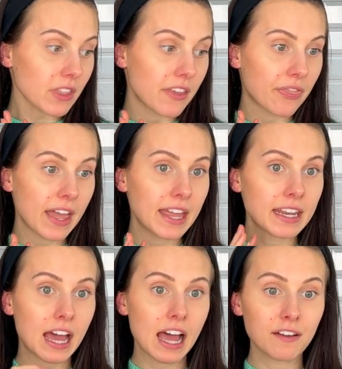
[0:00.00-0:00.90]
Then
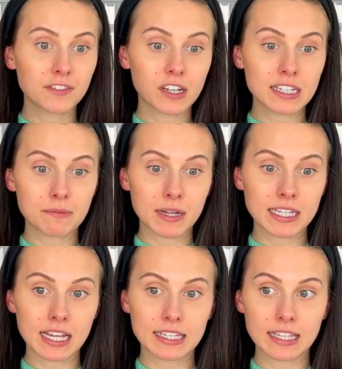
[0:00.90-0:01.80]
after I did my
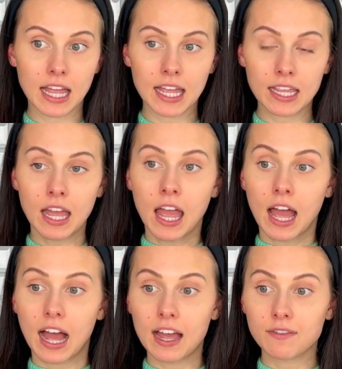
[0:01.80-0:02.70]
test day,
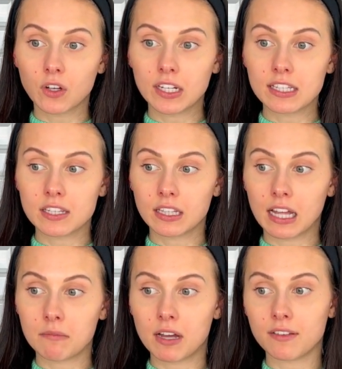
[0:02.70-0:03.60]
I've got into
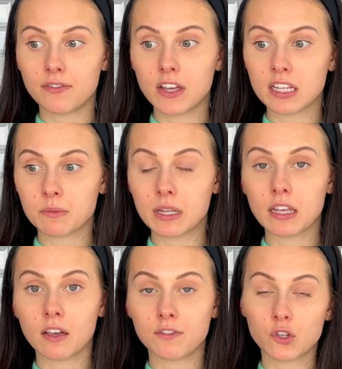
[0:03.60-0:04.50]
like my first week
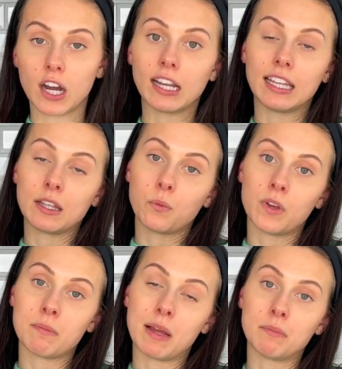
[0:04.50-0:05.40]
of trialing
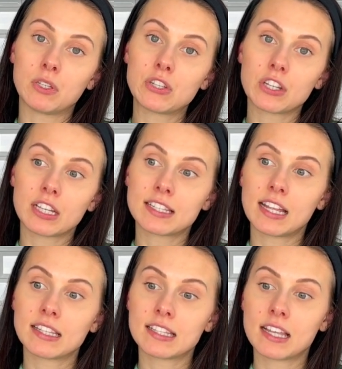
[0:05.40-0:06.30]
with my blood sugar
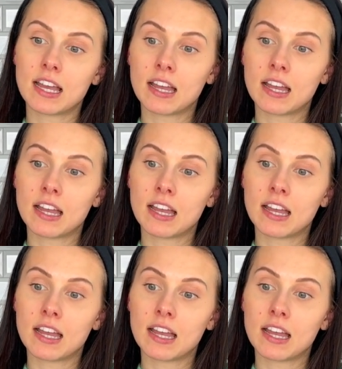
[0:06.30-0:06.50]
sensor.